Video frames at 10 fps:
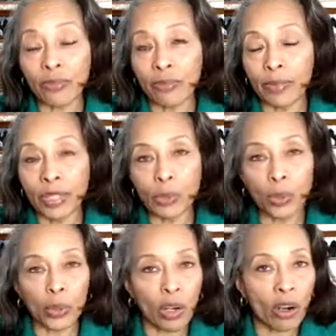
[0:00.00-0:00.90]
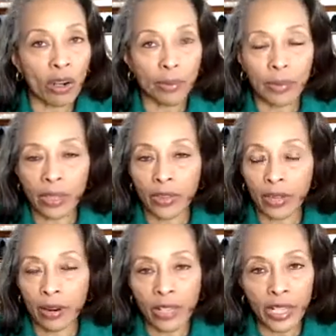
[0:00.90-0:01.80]
it's World Heart Month,
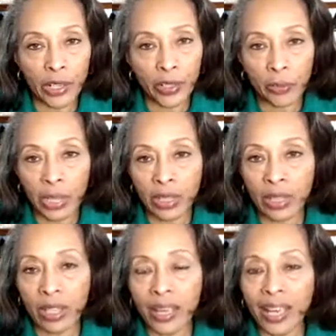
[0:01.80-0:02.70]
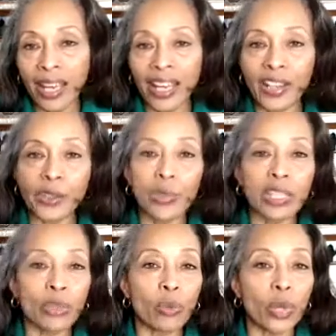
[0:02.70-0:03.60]
Heart Health Month, and you'll
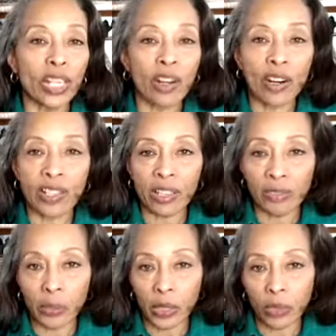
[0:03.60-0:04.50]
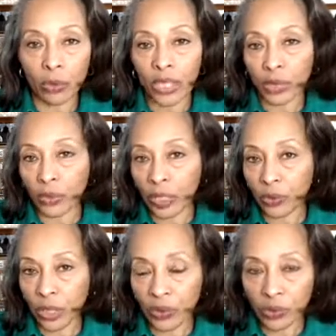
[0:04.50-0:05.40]
see red hearts everywhere. Red, red,
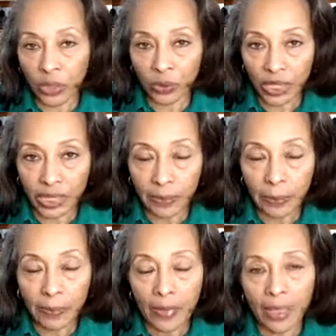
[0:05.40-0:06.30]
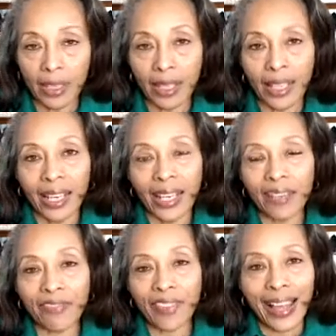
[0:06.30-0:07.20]
red, red, red. In
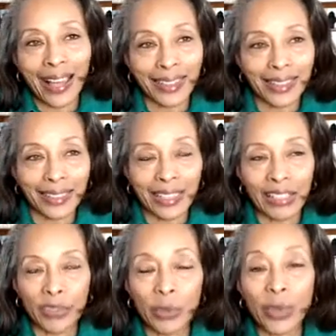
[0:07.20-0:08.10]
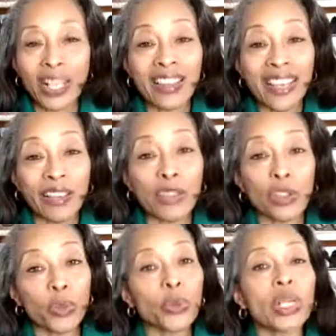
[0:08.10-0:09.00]
fact, if you want to think of the
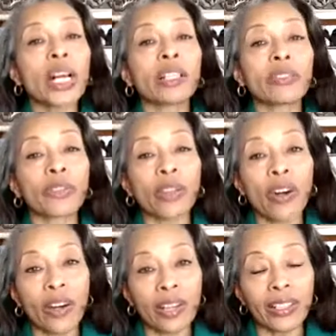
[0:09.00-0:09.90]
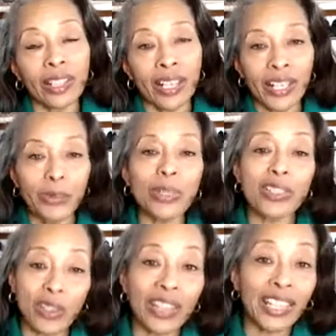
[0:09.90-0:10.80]
true color for the heart, you want to
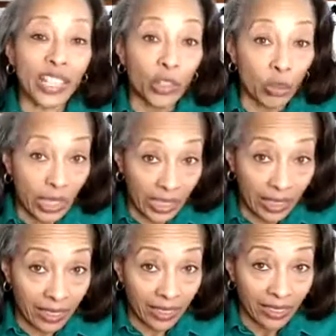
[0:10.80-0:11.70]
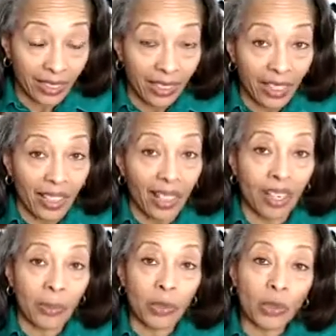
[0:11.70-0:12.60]
start thinking green.
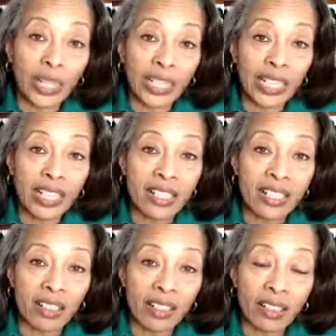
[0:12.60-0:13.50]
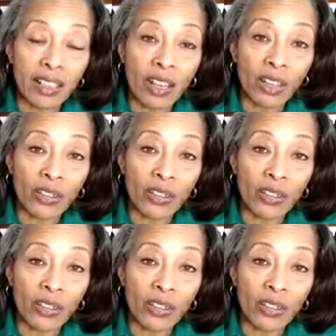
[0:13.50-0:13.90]
Green is the color of the